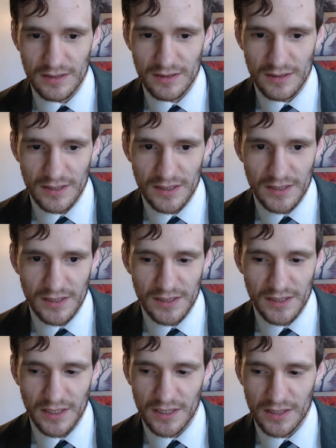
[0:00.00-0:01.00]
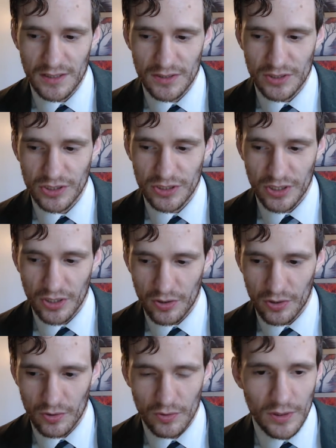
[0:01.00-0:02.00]
the
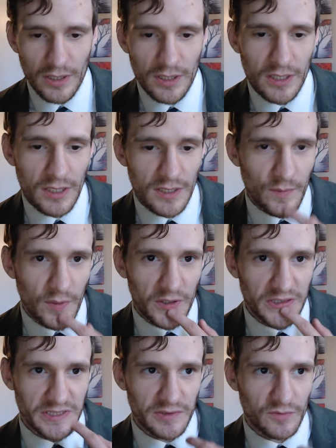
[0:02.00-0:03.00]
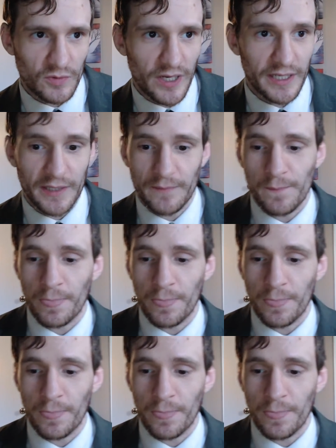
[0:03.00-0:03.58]
show Parks and Rec.